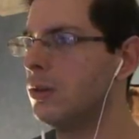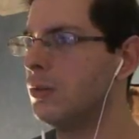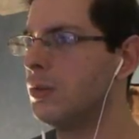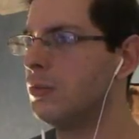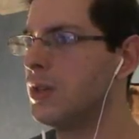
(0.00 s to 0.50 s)

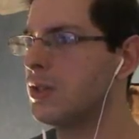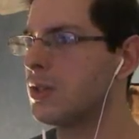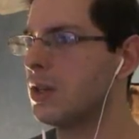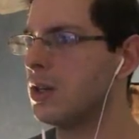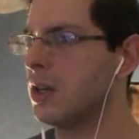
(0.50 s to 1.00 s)
For
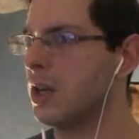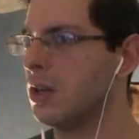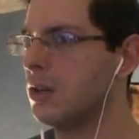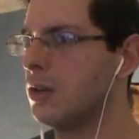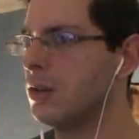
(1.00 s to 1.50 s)
reasons like that.
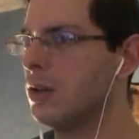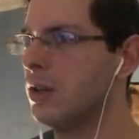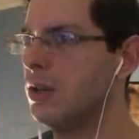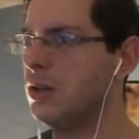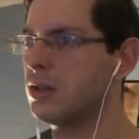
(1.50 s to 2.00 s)
Now,
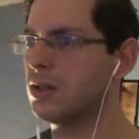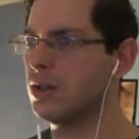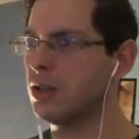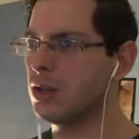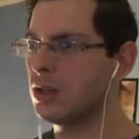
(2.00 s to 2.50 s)
he looks
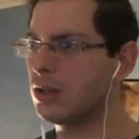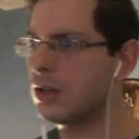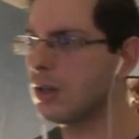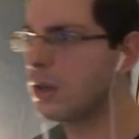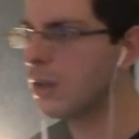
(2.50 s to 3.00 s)
like...
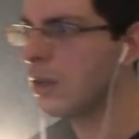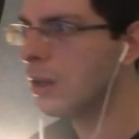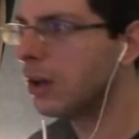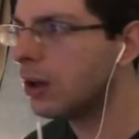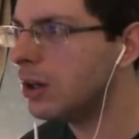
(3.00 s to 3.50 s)

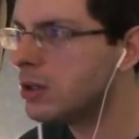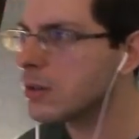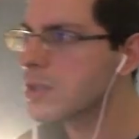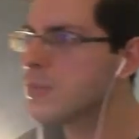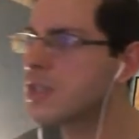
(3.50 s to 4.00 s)
he's
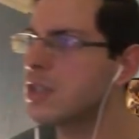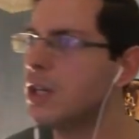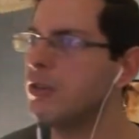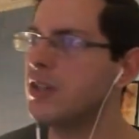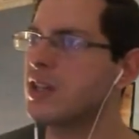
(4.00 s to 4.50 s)
got some
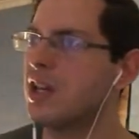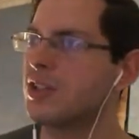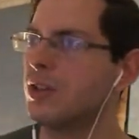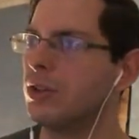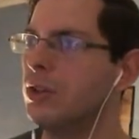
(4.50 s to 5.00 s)
serious
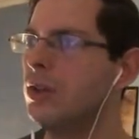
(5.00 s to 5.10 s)
kit on.